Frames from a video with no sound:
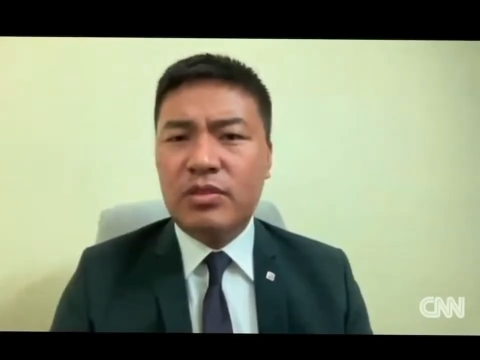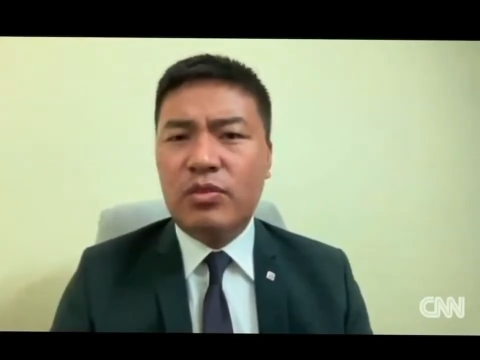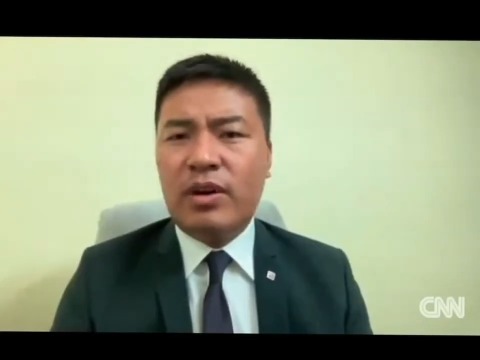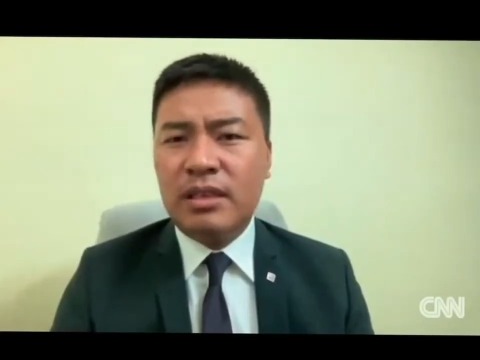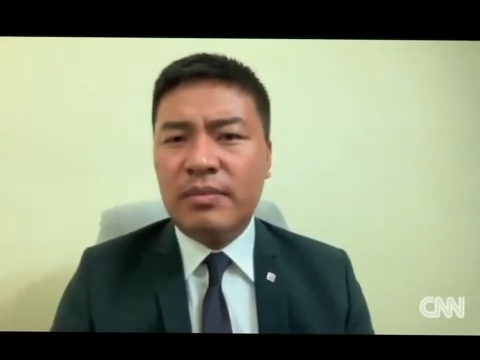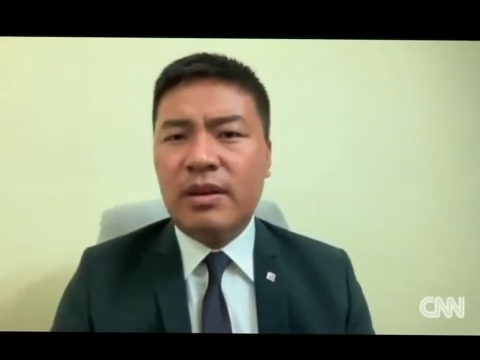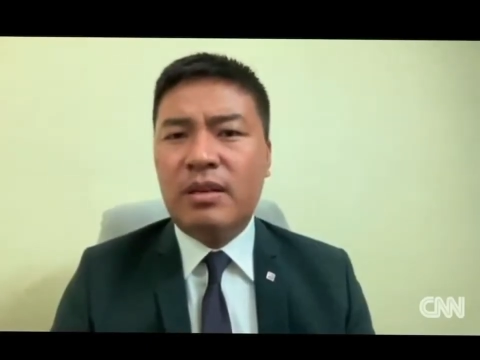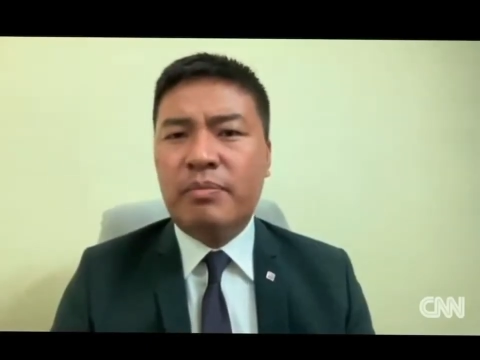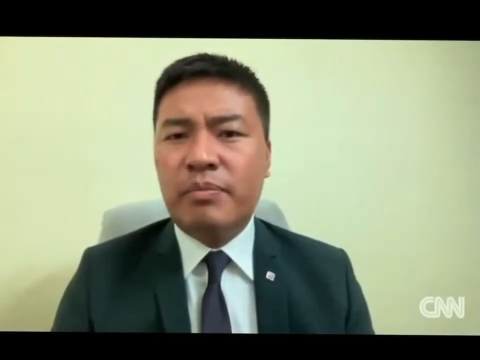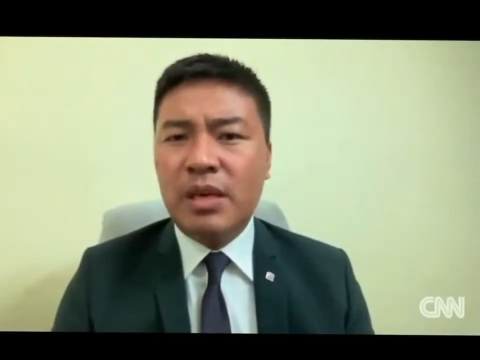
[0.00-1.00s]
who were
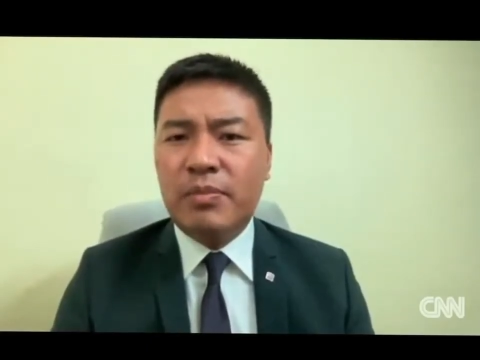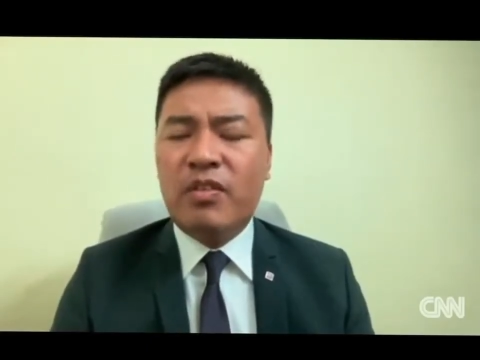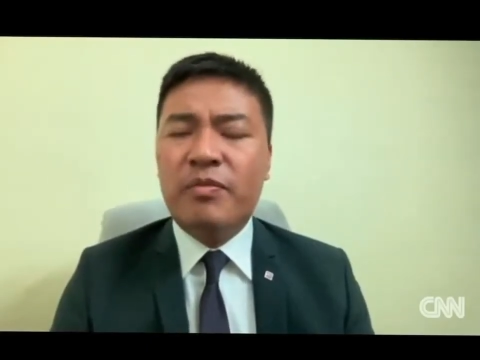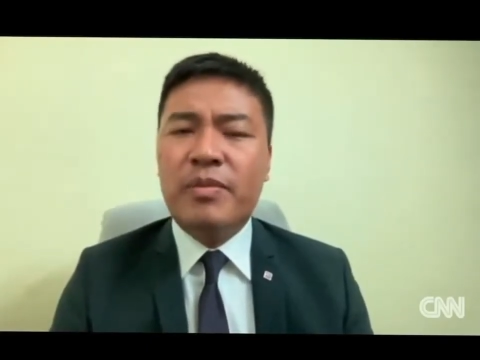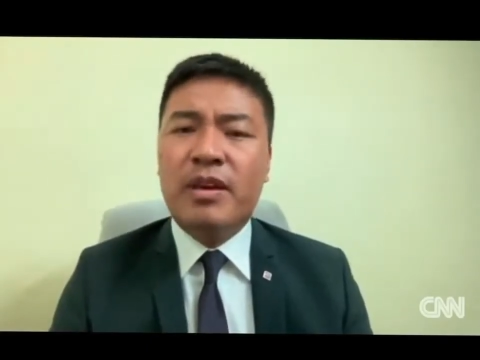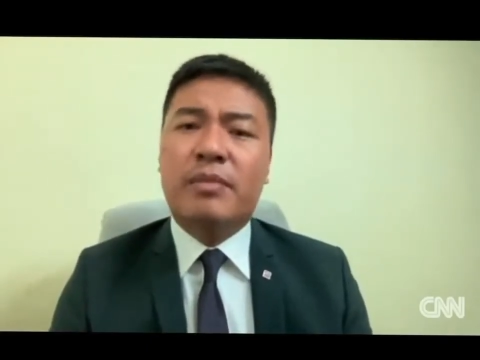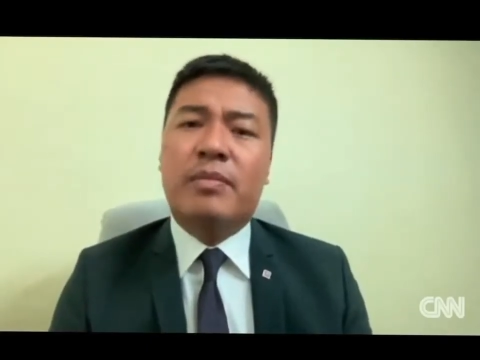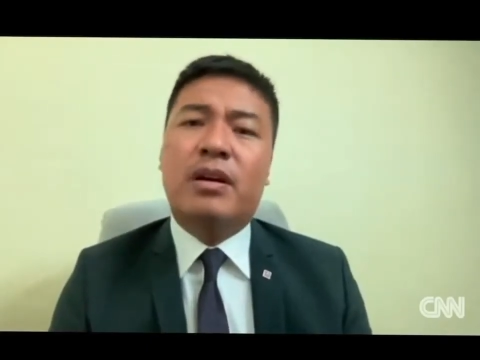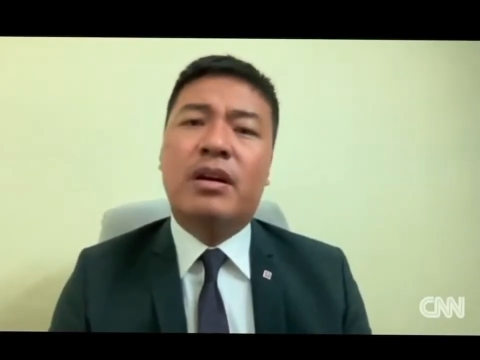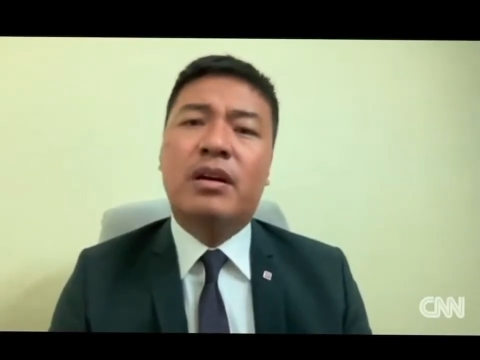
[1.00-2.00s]
elected by the people of
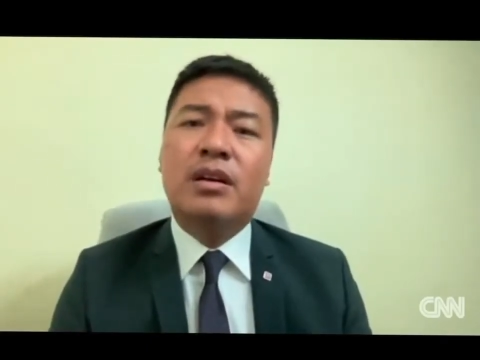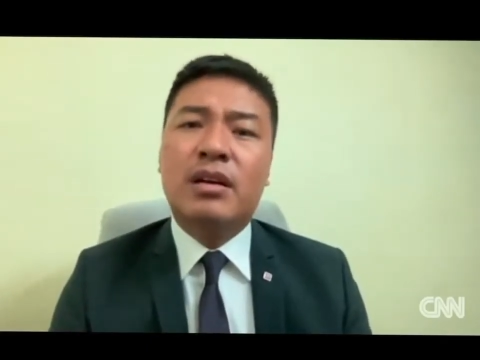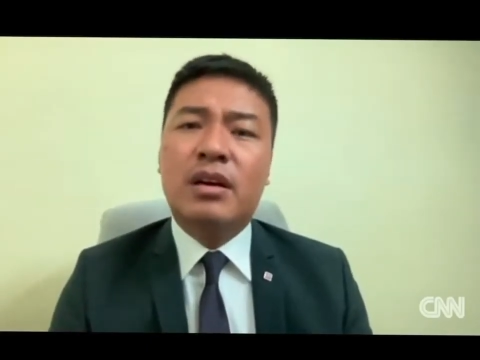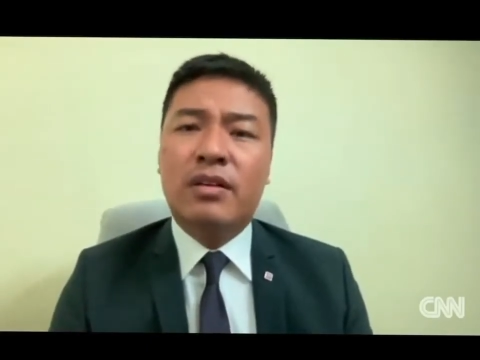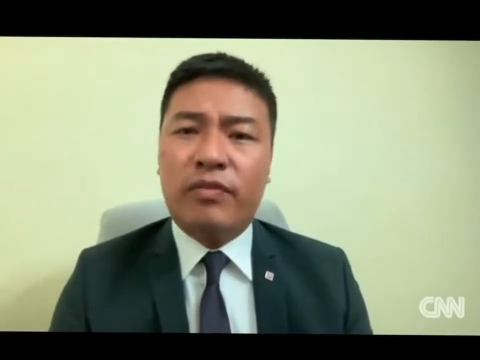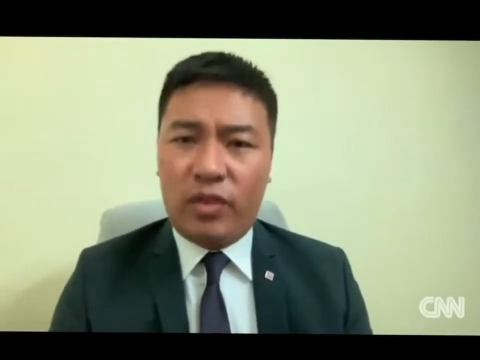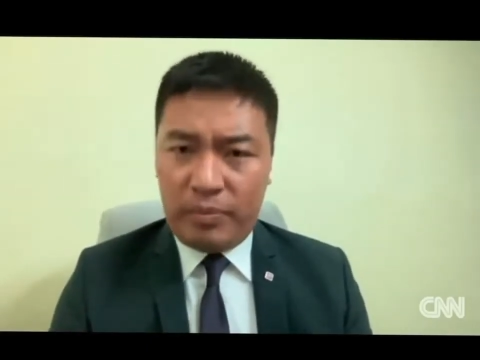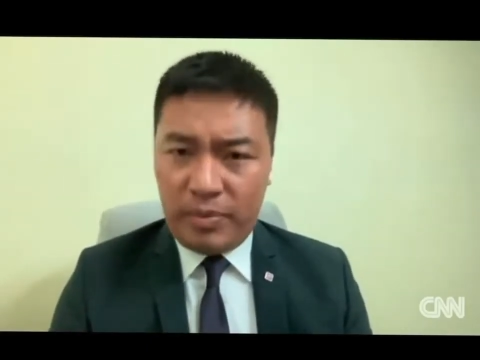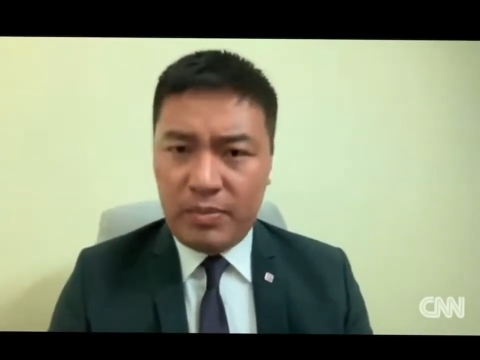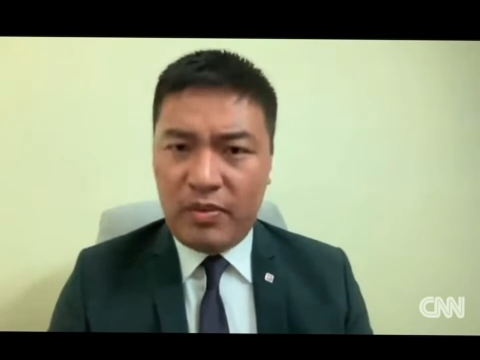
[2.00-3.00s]
Myanmar for the
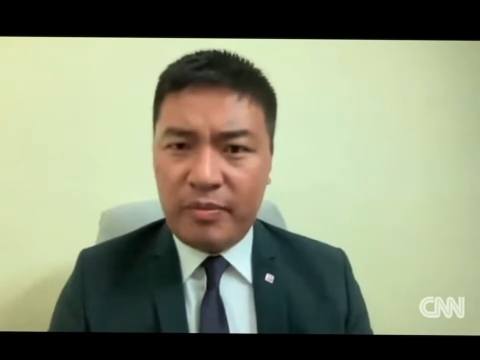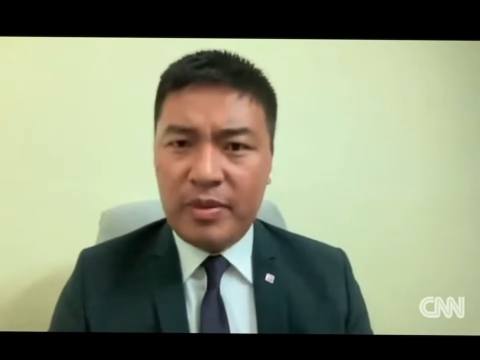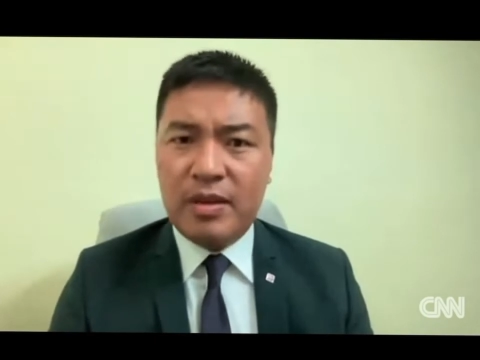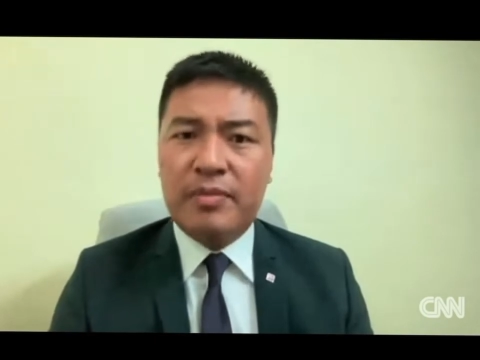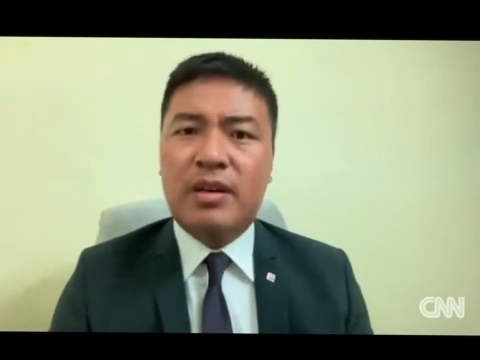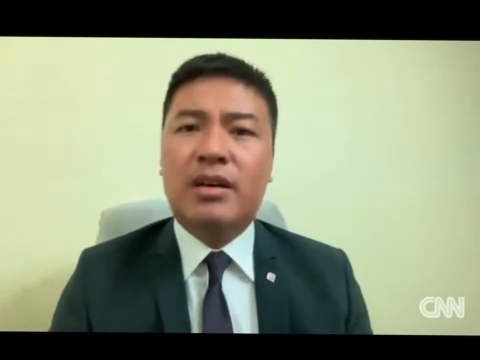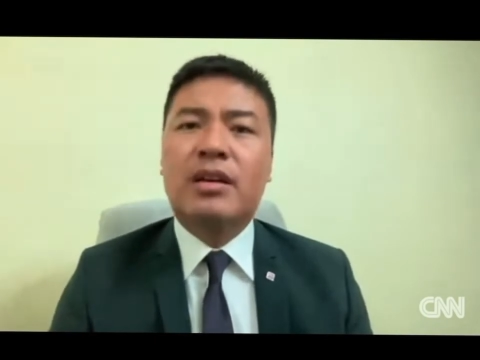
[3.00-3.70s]
people of Myanmar.